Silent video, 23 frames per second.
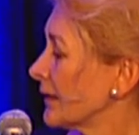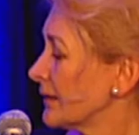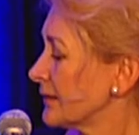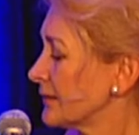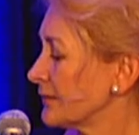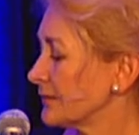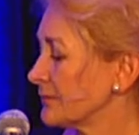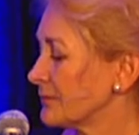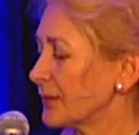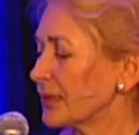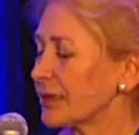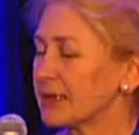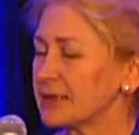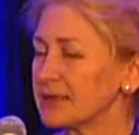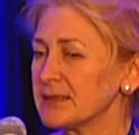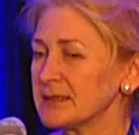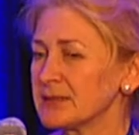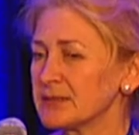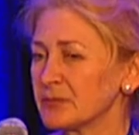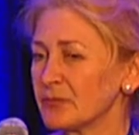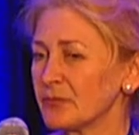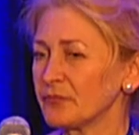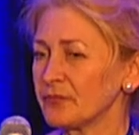The
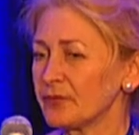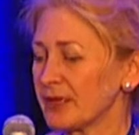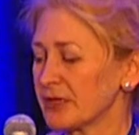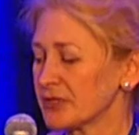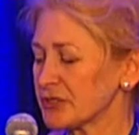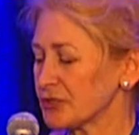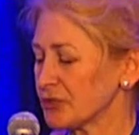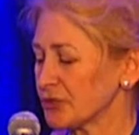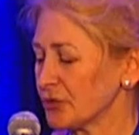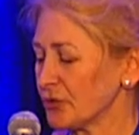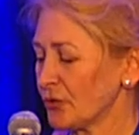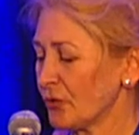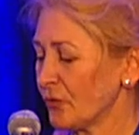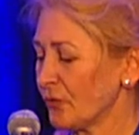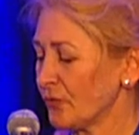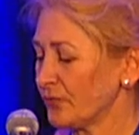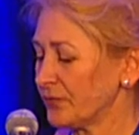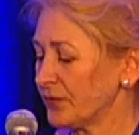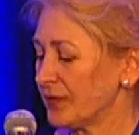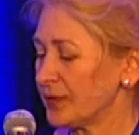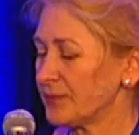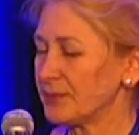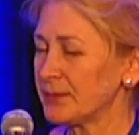mechanism of action
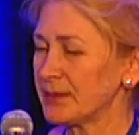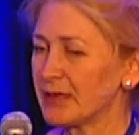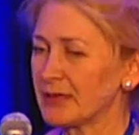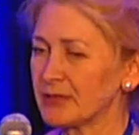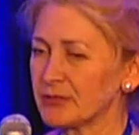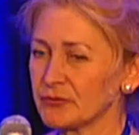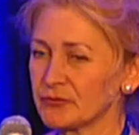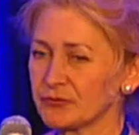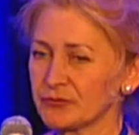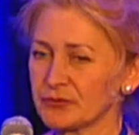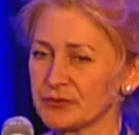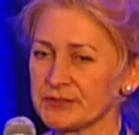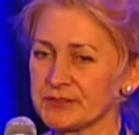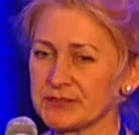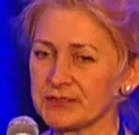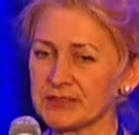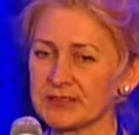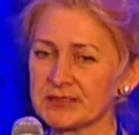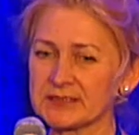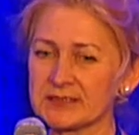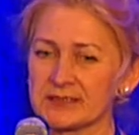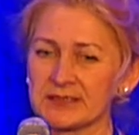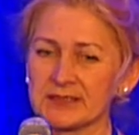of
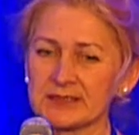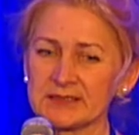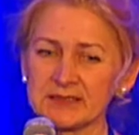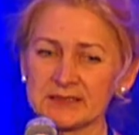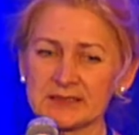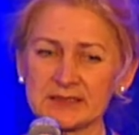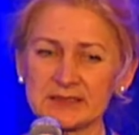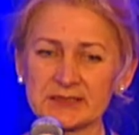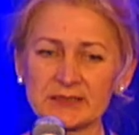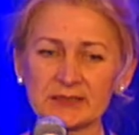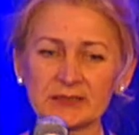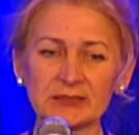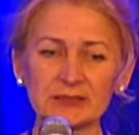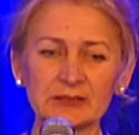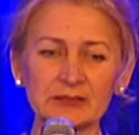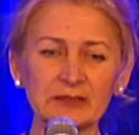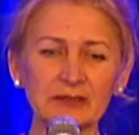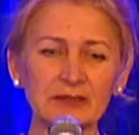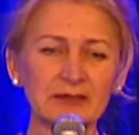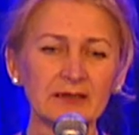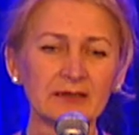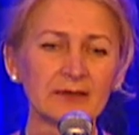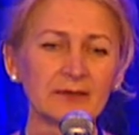APR246 is still
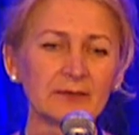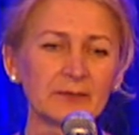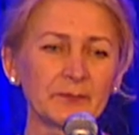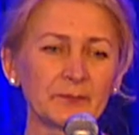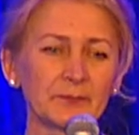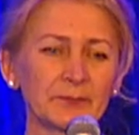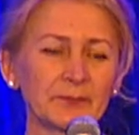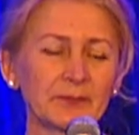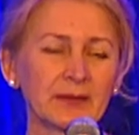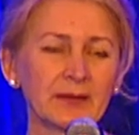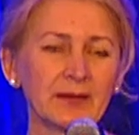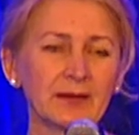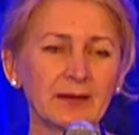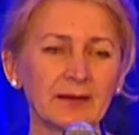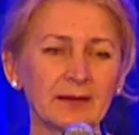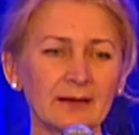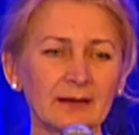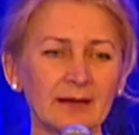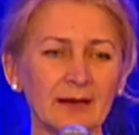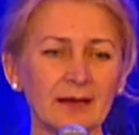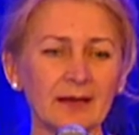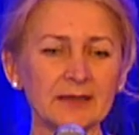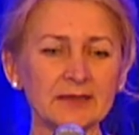
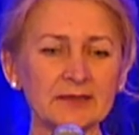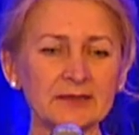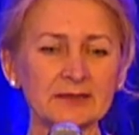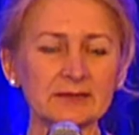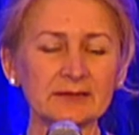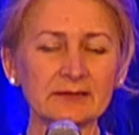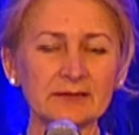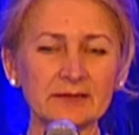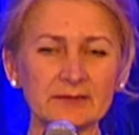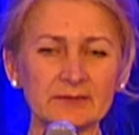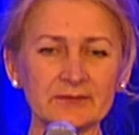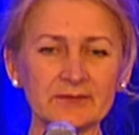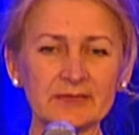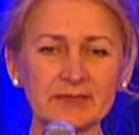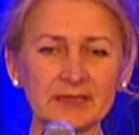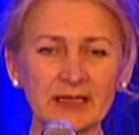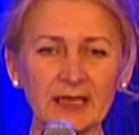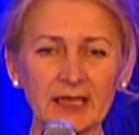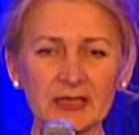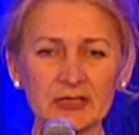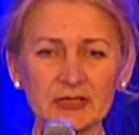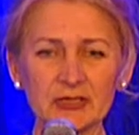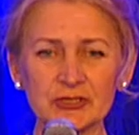under
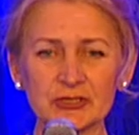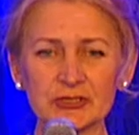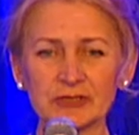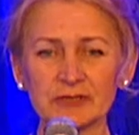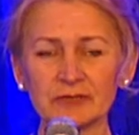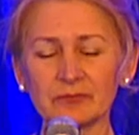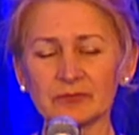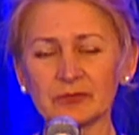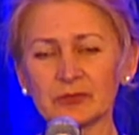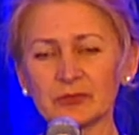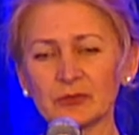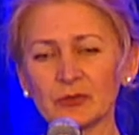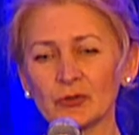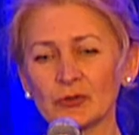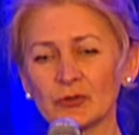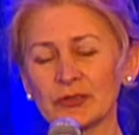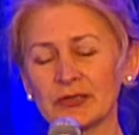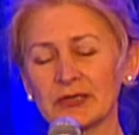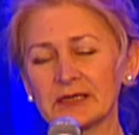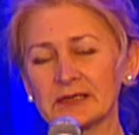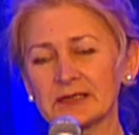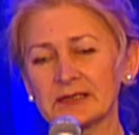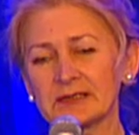investigation. We know
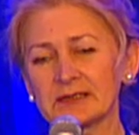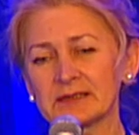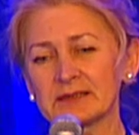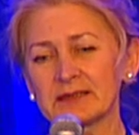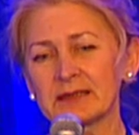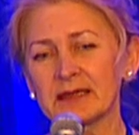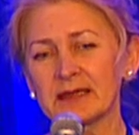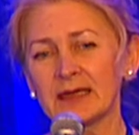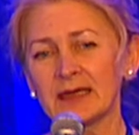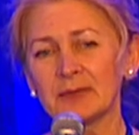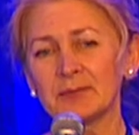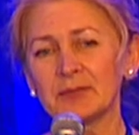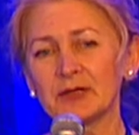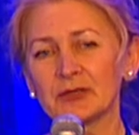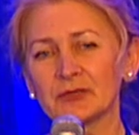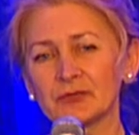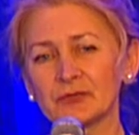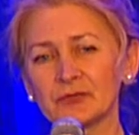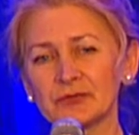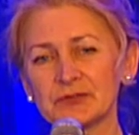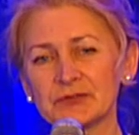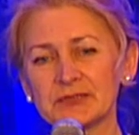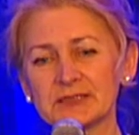that
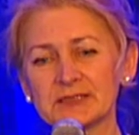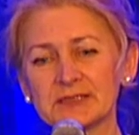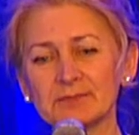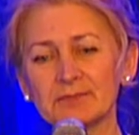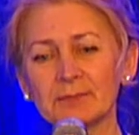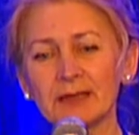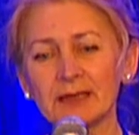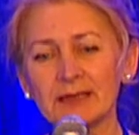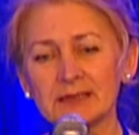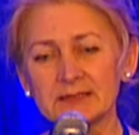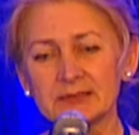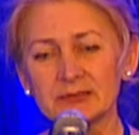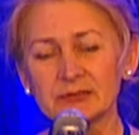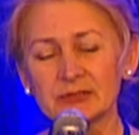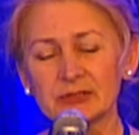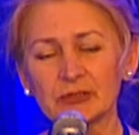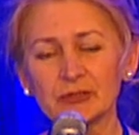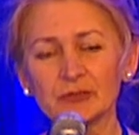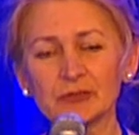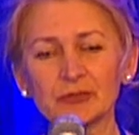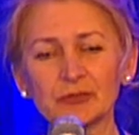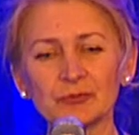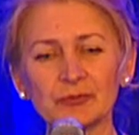APR246 binds to the
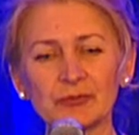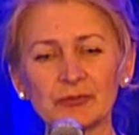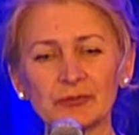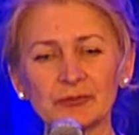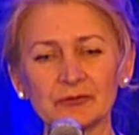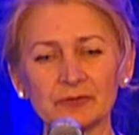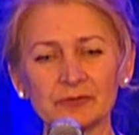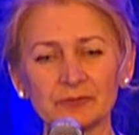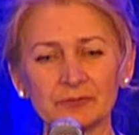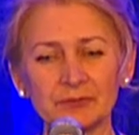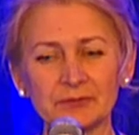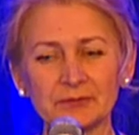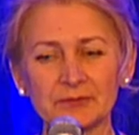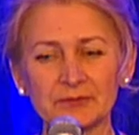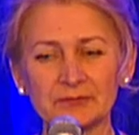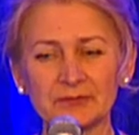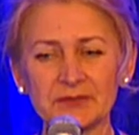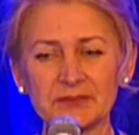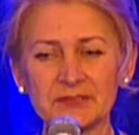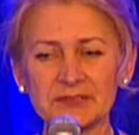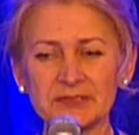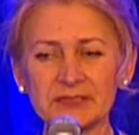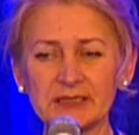core domain of
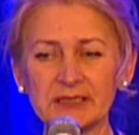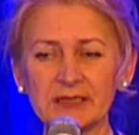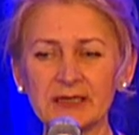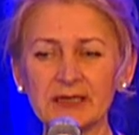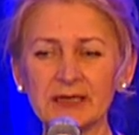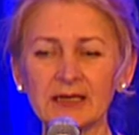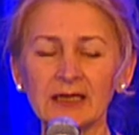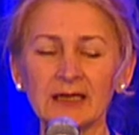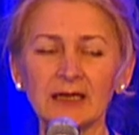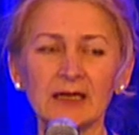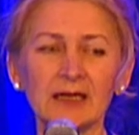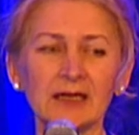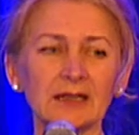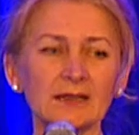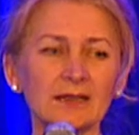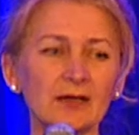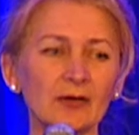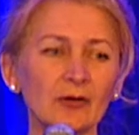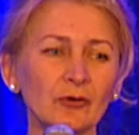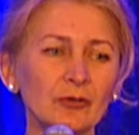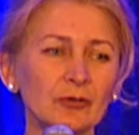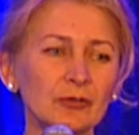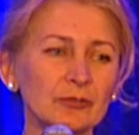P53, and
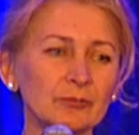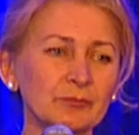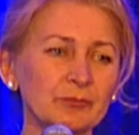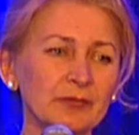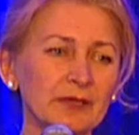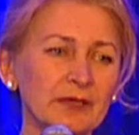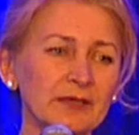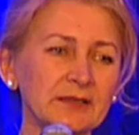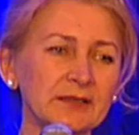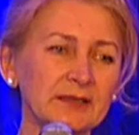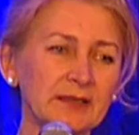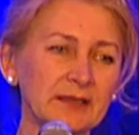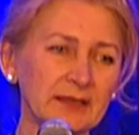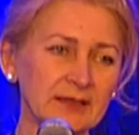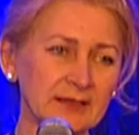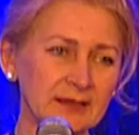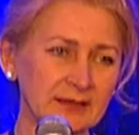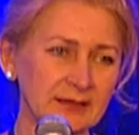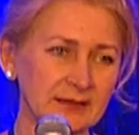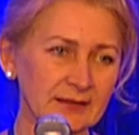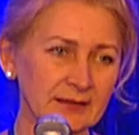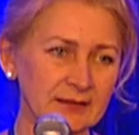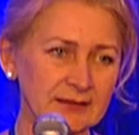our collaborator
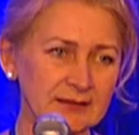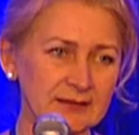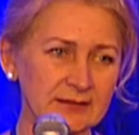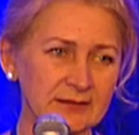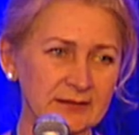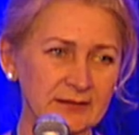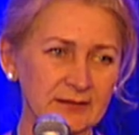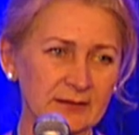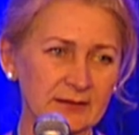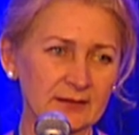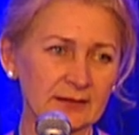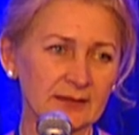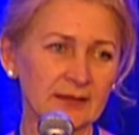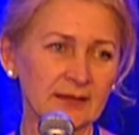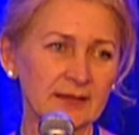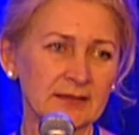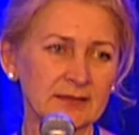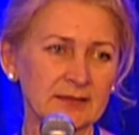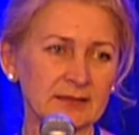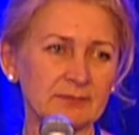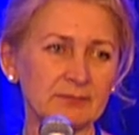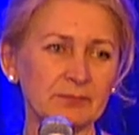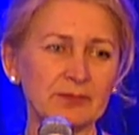in Israel,
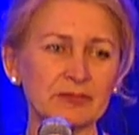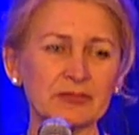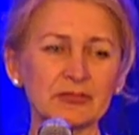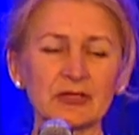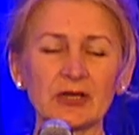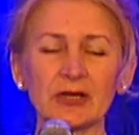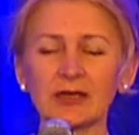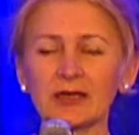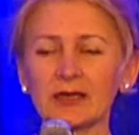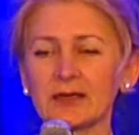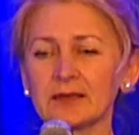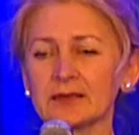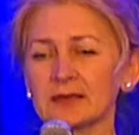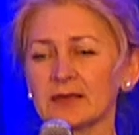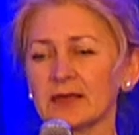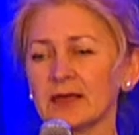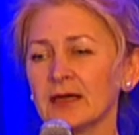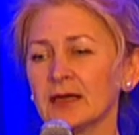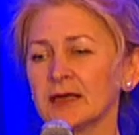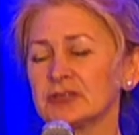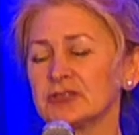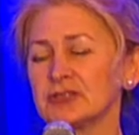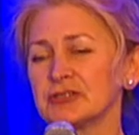Tzipi Jacket,
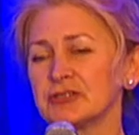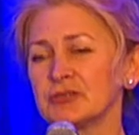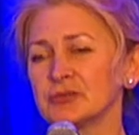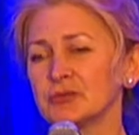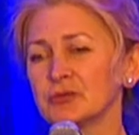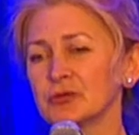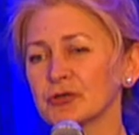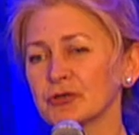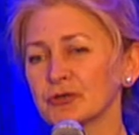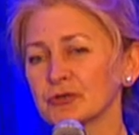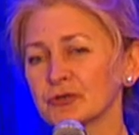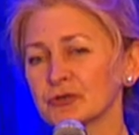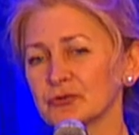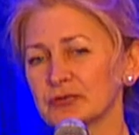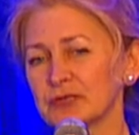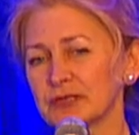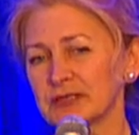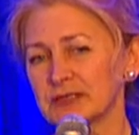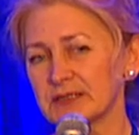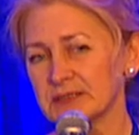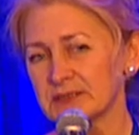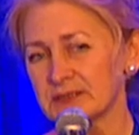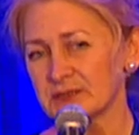she's working on the
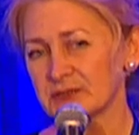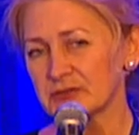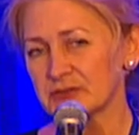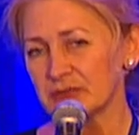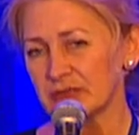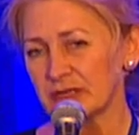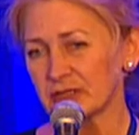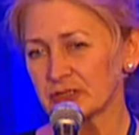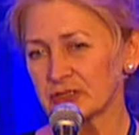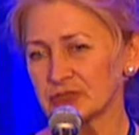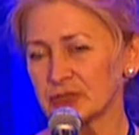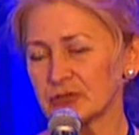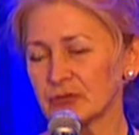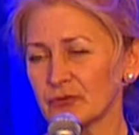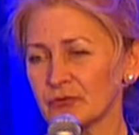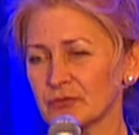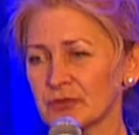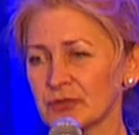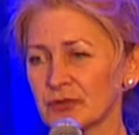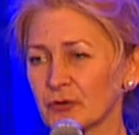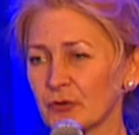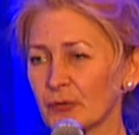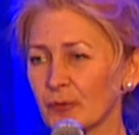crystal structure
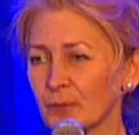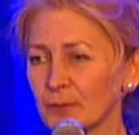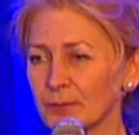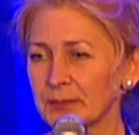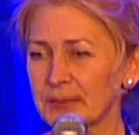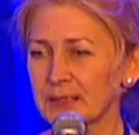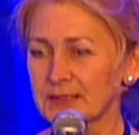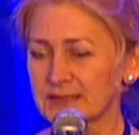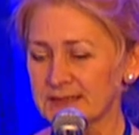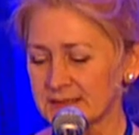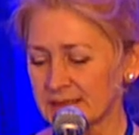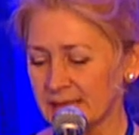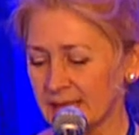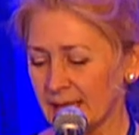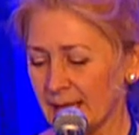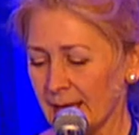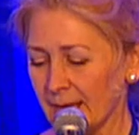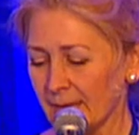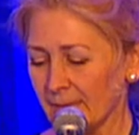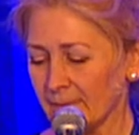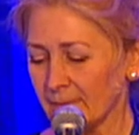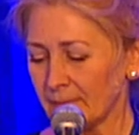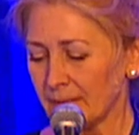of the complex,
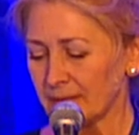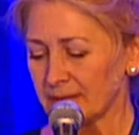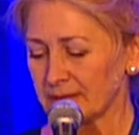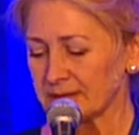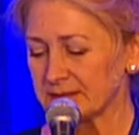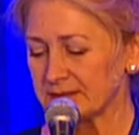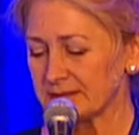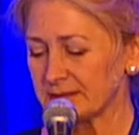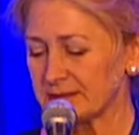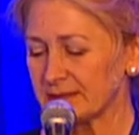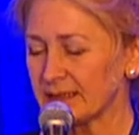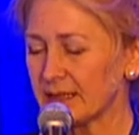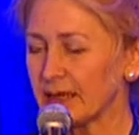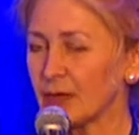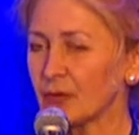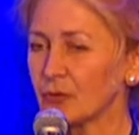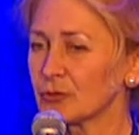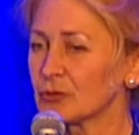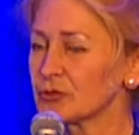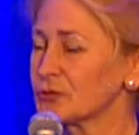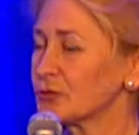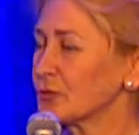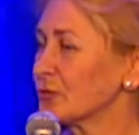but there
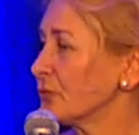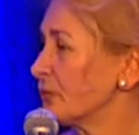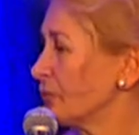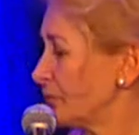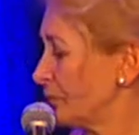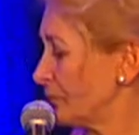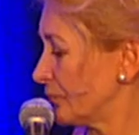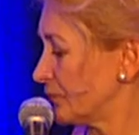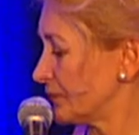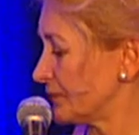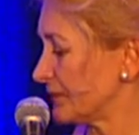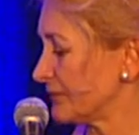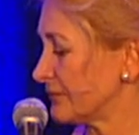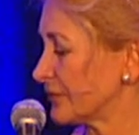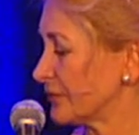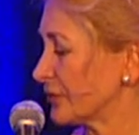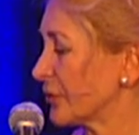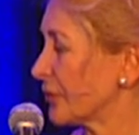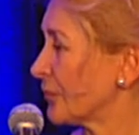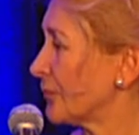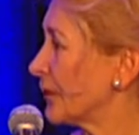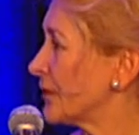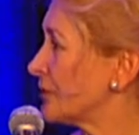are also several
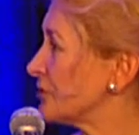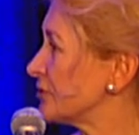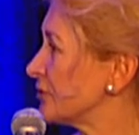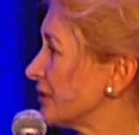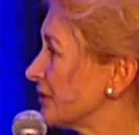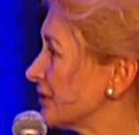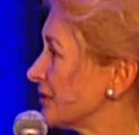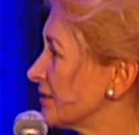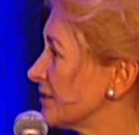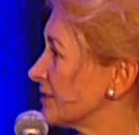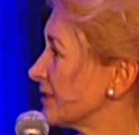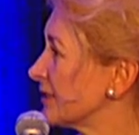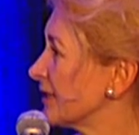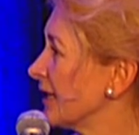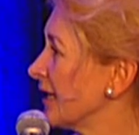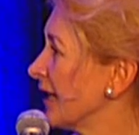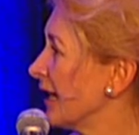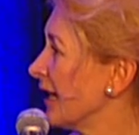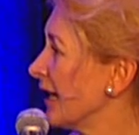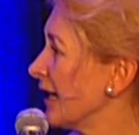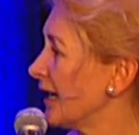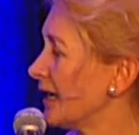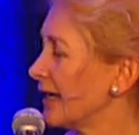questions,
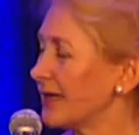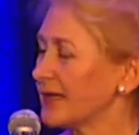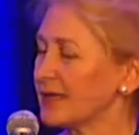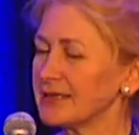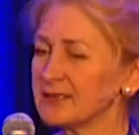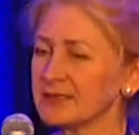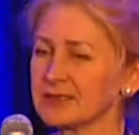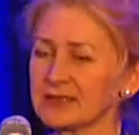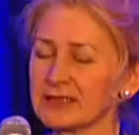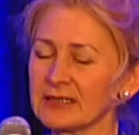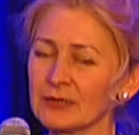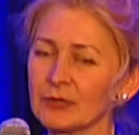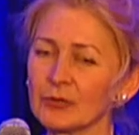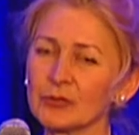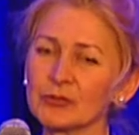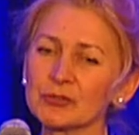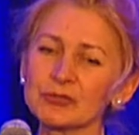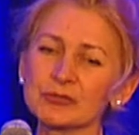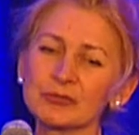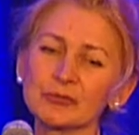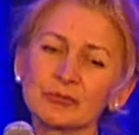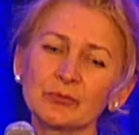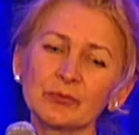and
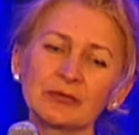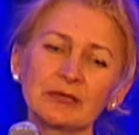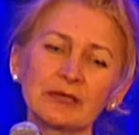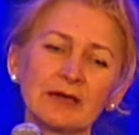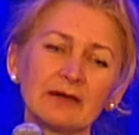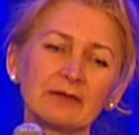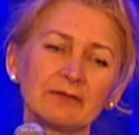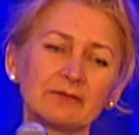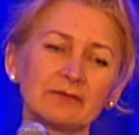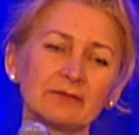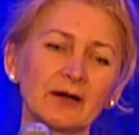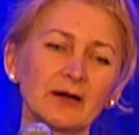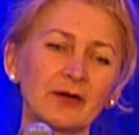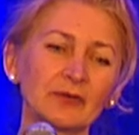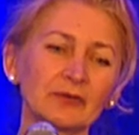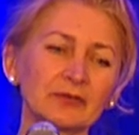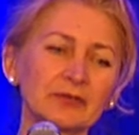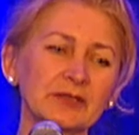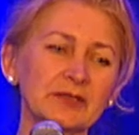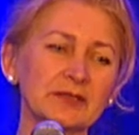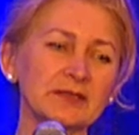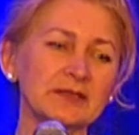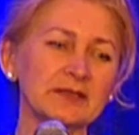also we have
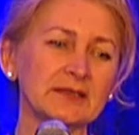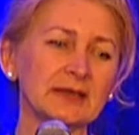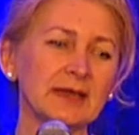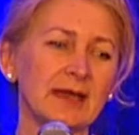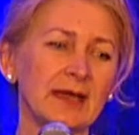found that